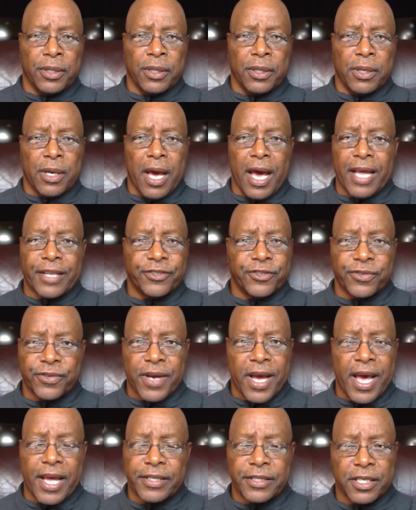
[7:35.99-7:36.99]
I
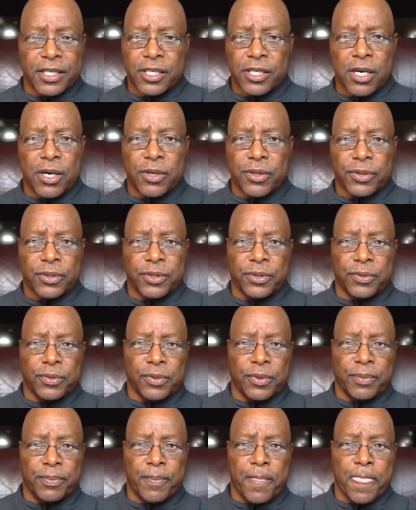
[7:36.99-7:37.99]
tried to talk to
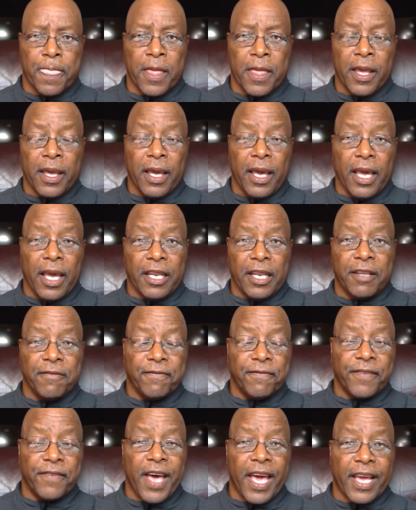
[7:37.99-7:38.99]
them. And in
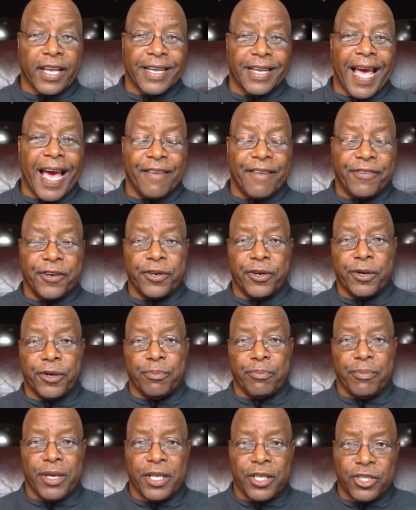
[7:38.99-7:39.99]
fact, I've heard
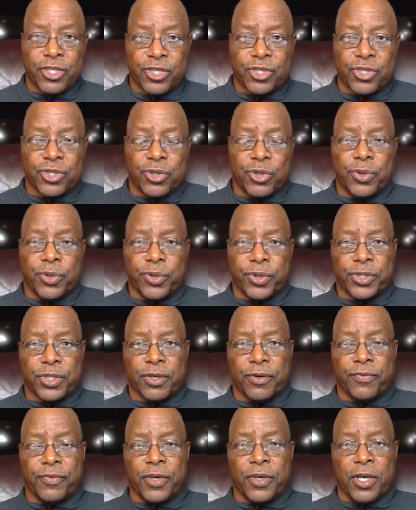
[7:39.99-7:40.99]
many stories
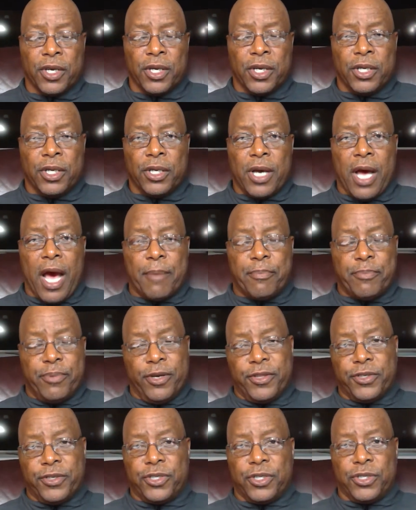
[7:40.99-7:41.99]
of our
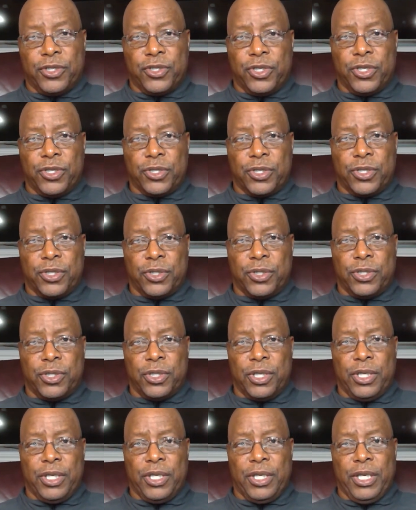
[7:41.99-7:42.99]
brothers and sisters
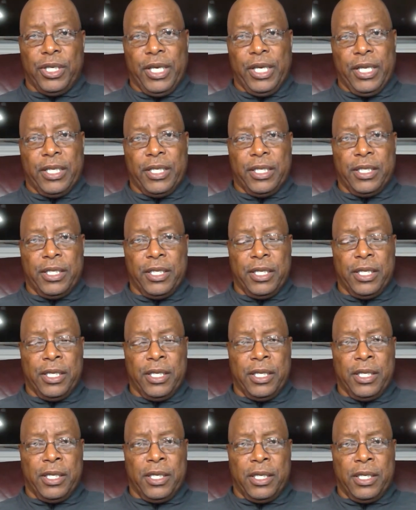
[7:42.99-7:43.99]
in
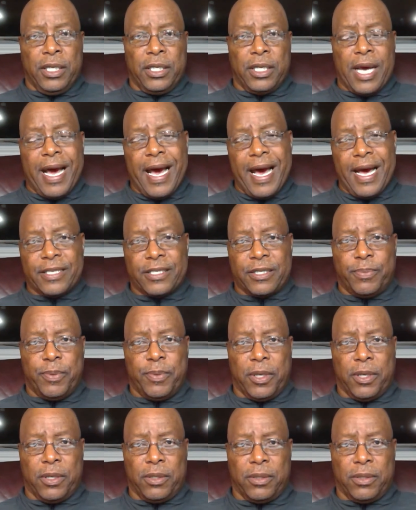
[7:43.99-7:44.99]
the
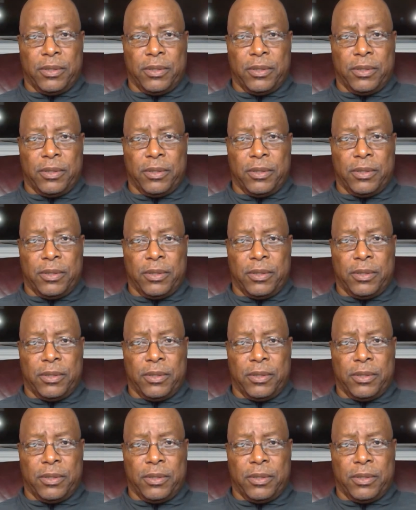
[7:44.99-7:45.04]
hospital